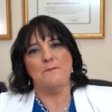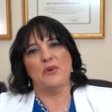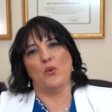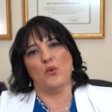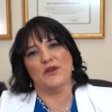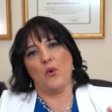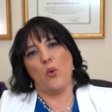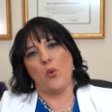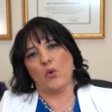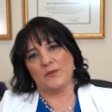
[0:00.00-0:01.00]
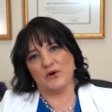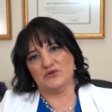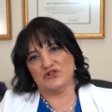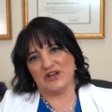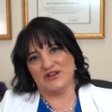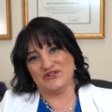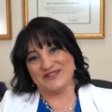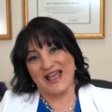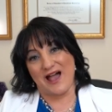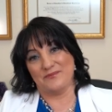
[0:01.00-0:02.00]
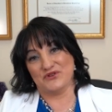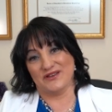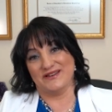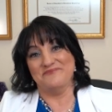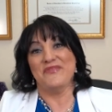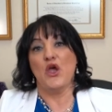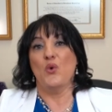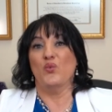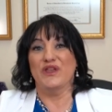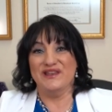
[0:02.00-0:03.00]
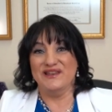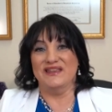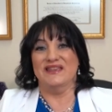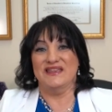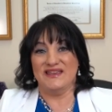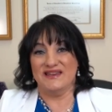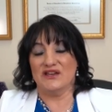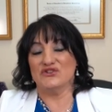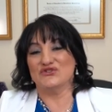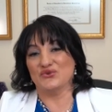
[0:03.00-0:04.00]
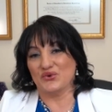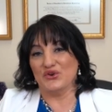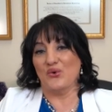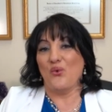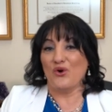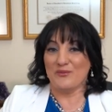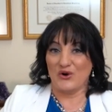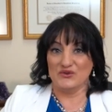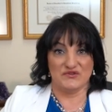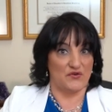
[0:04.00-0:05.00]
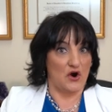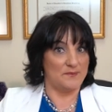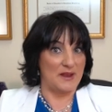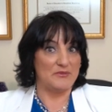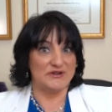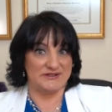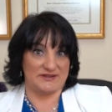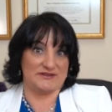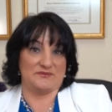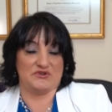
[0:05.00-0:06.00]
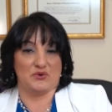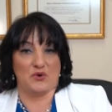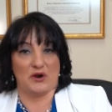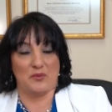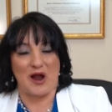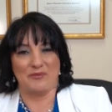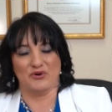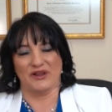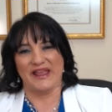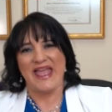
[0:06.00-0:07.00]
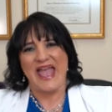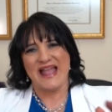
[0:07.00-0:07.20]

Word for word: But when hormone changes happen, we need certain hormones for our memory system to work properly.